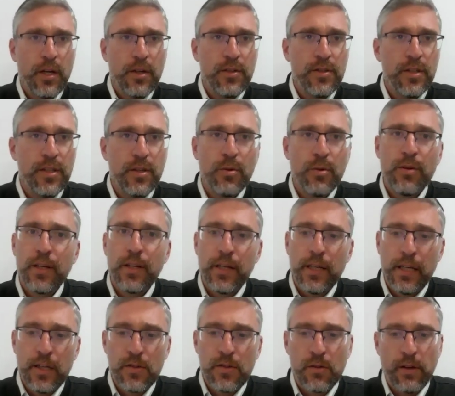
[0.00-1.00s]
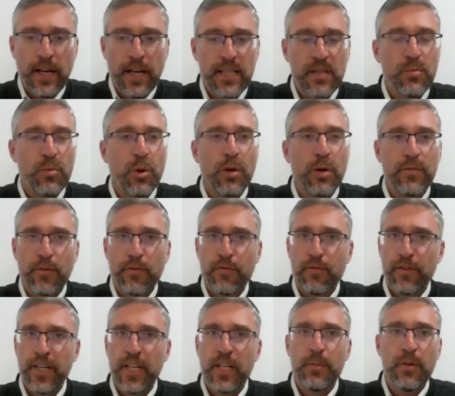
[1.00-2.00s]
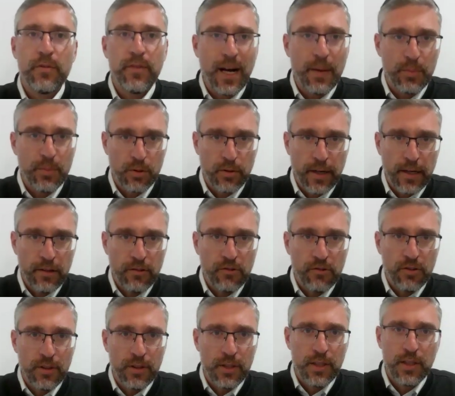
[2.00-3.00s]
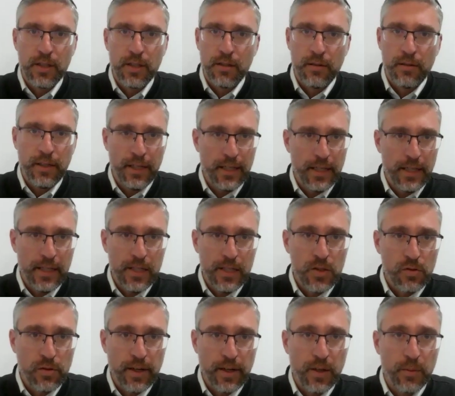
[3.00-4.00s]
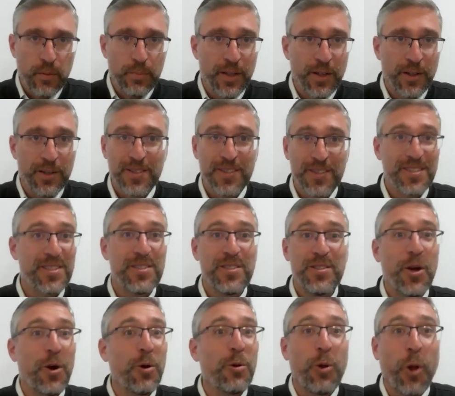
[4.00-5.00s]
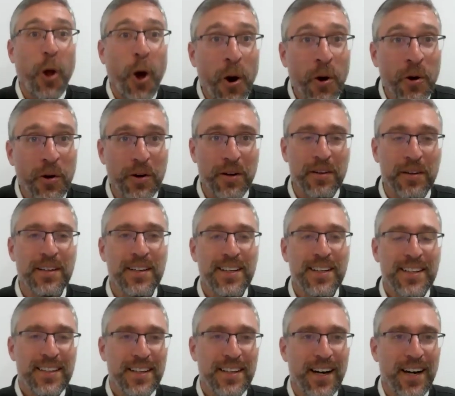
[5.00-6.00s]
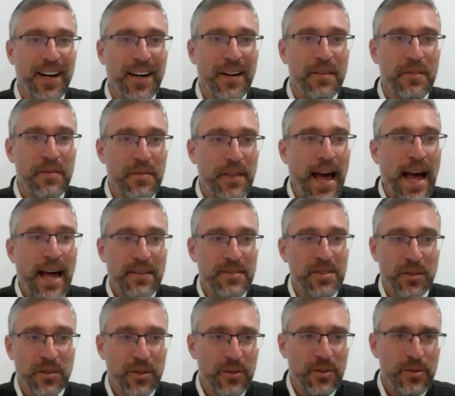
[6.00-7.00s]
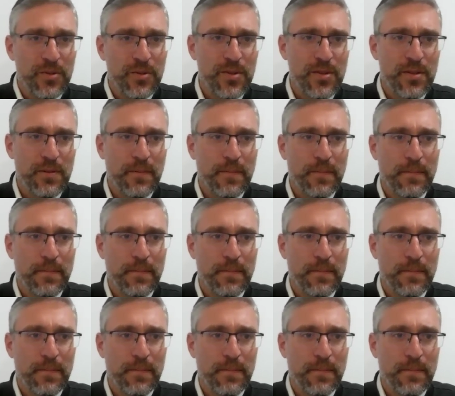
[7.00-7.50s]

do you think Israel has more of a freedom of operation here in Israel because there's no longer that to lose?